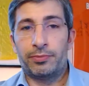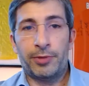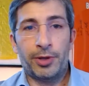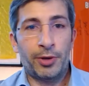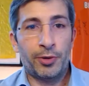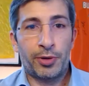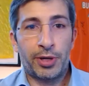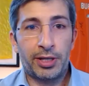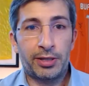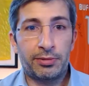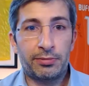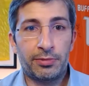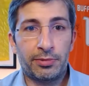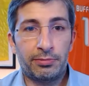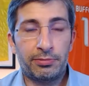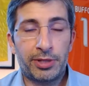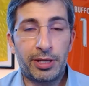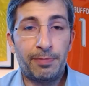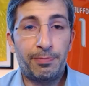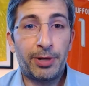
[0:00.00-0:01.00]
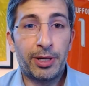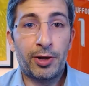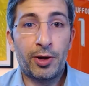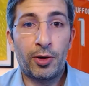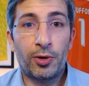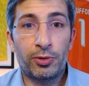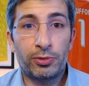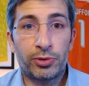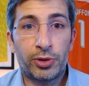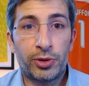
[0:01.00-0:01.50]
can simply
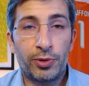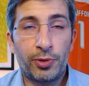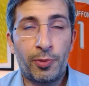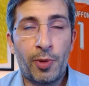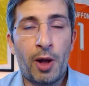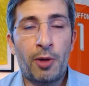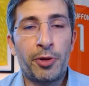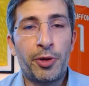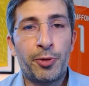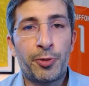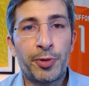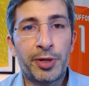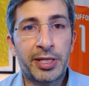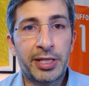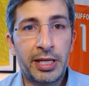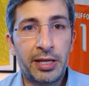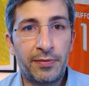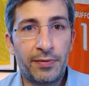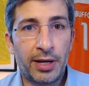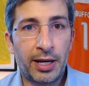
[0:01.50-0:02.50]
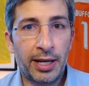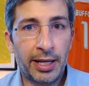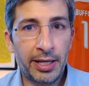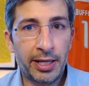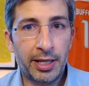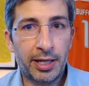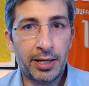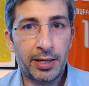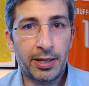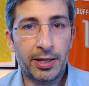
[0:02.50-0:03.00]
go you receive a
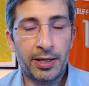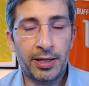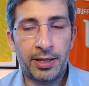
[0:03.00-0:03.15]
link.